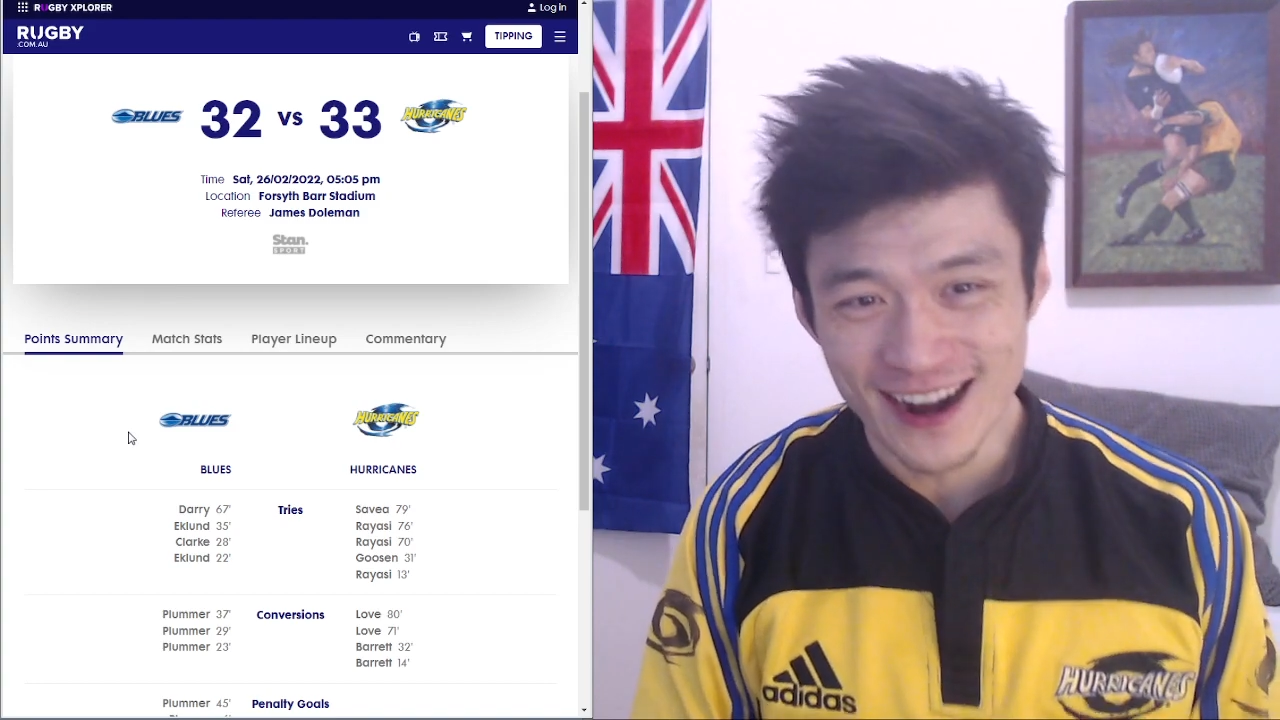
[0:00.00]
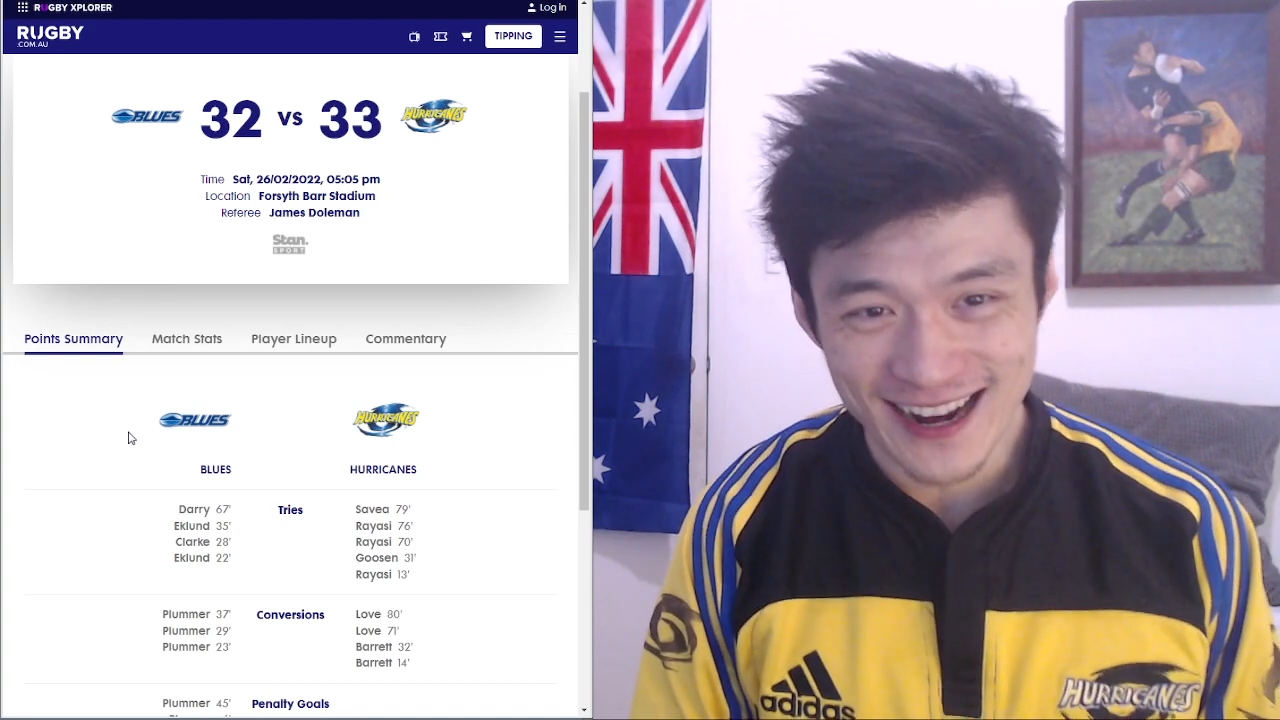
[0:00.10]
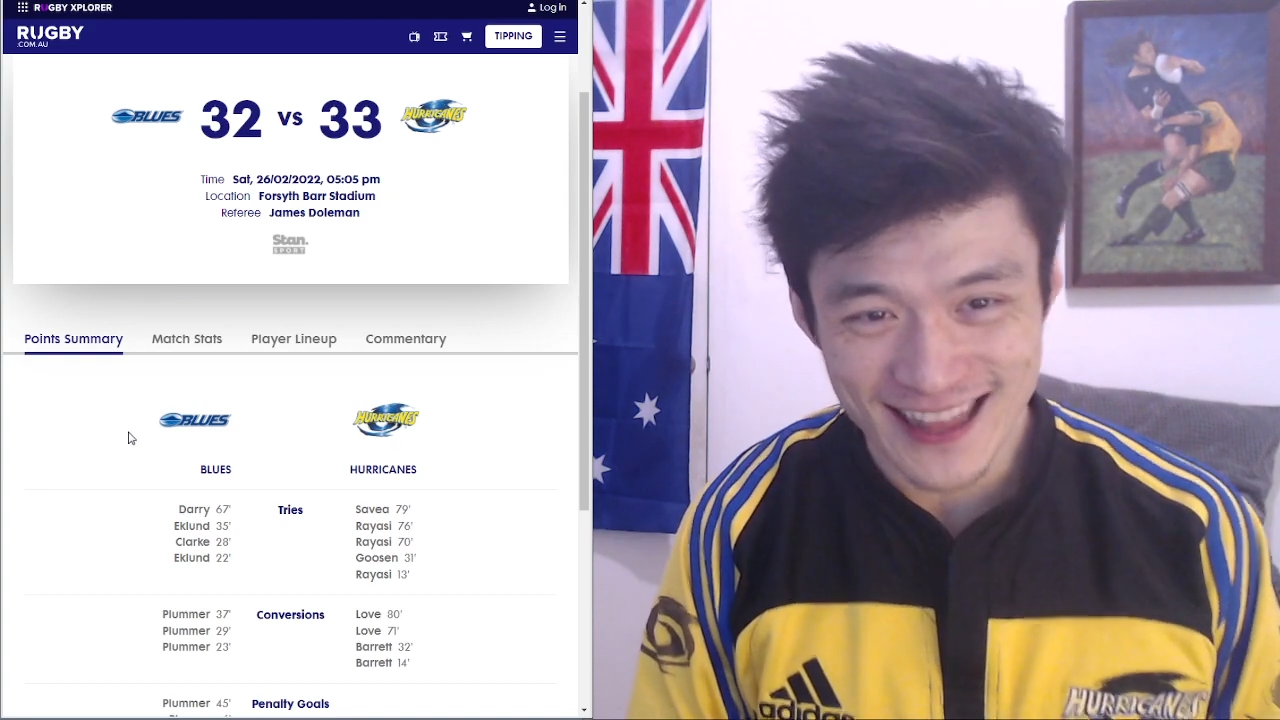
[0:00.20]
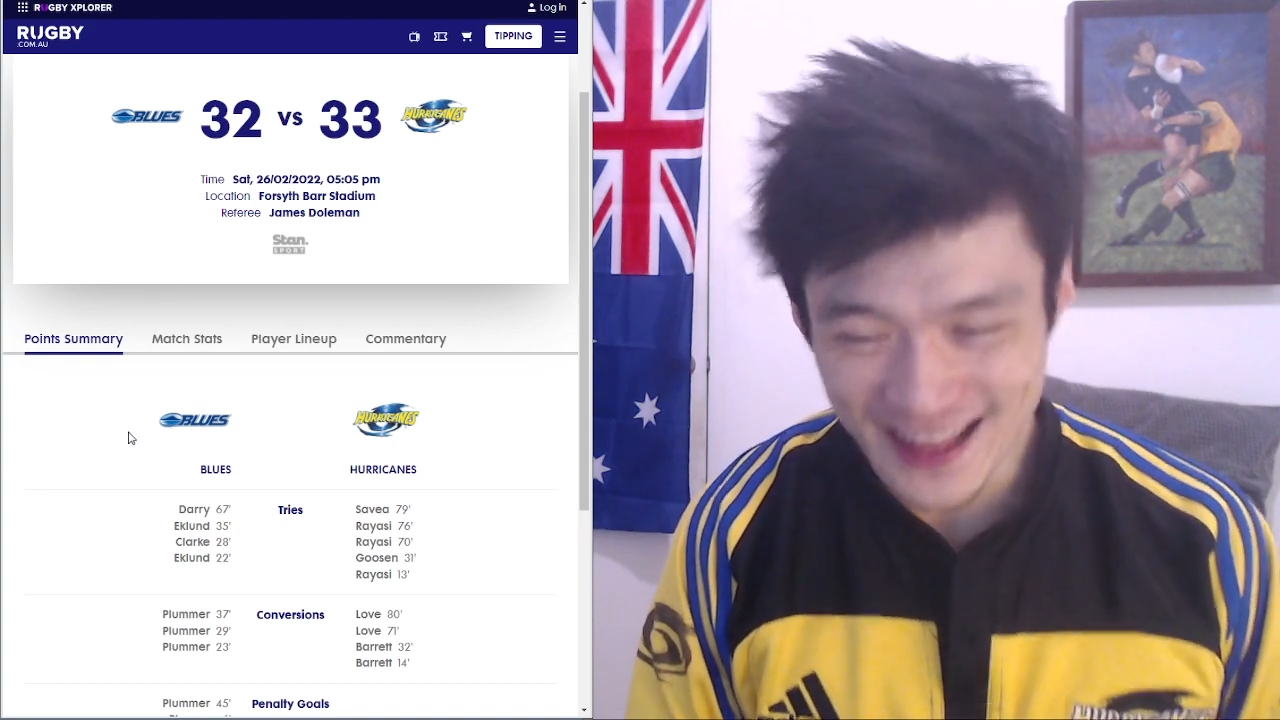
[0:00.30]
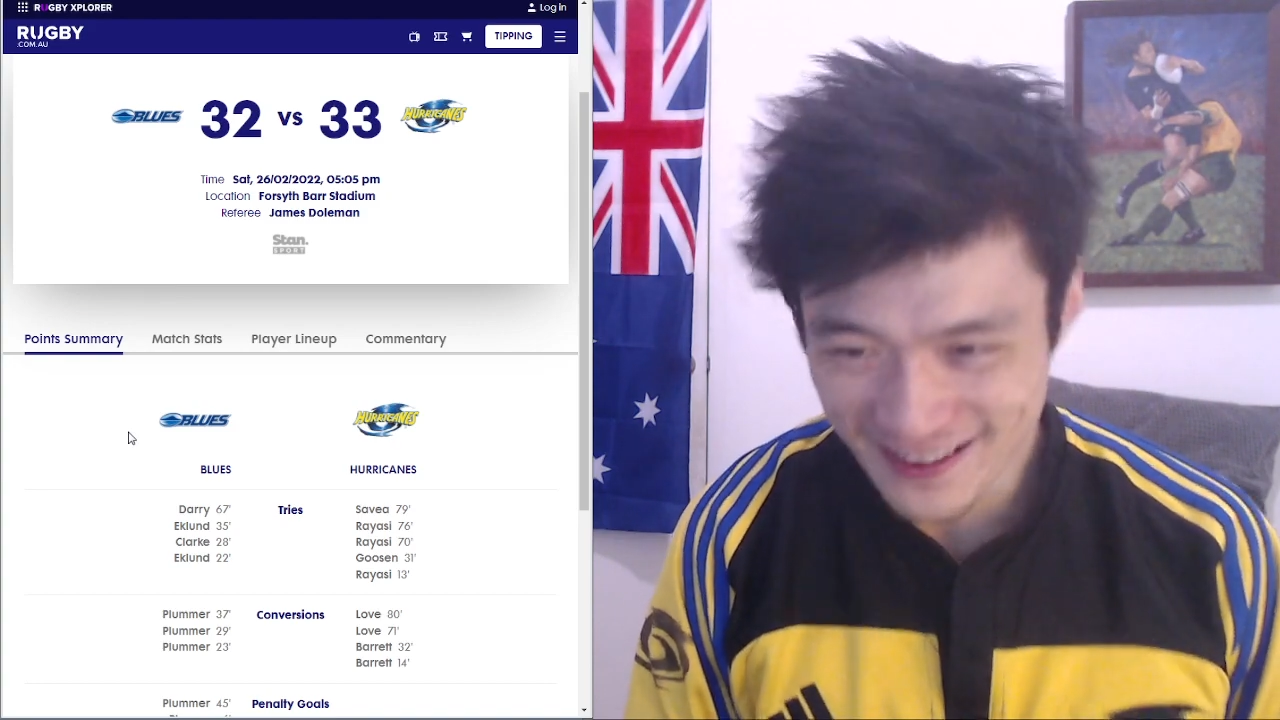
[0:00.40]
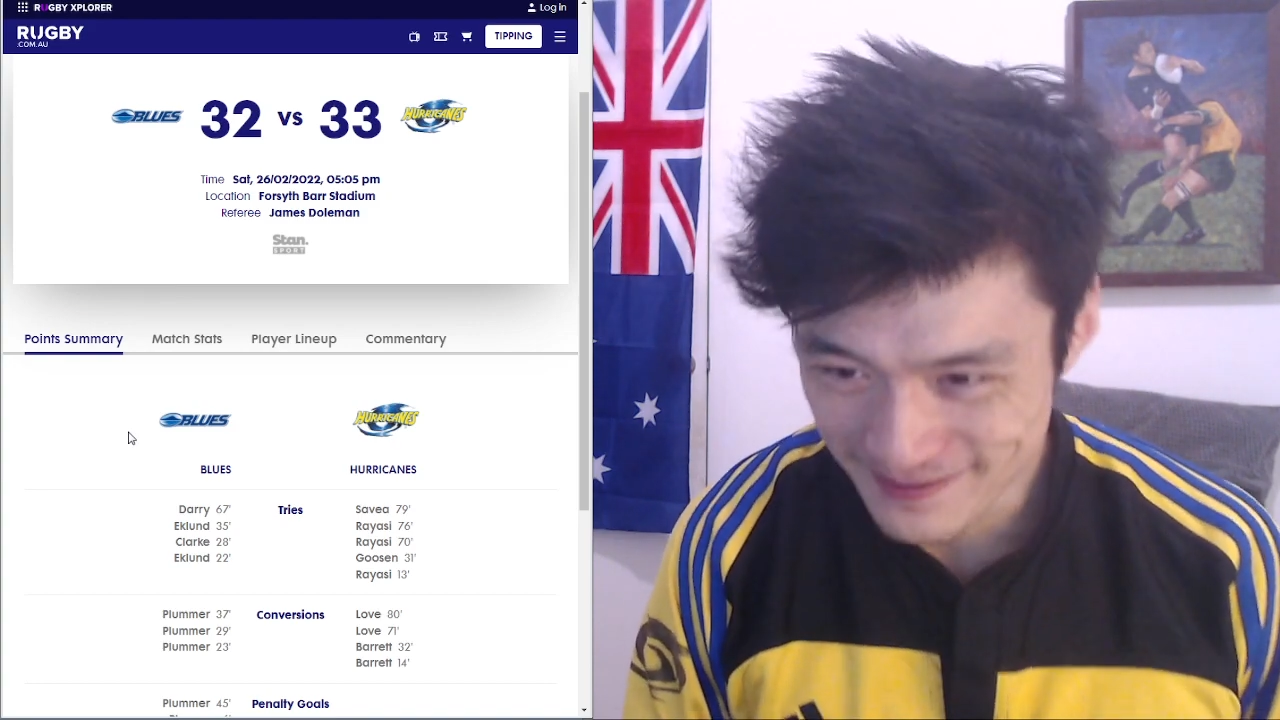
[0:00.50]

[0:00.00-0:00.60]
at the end of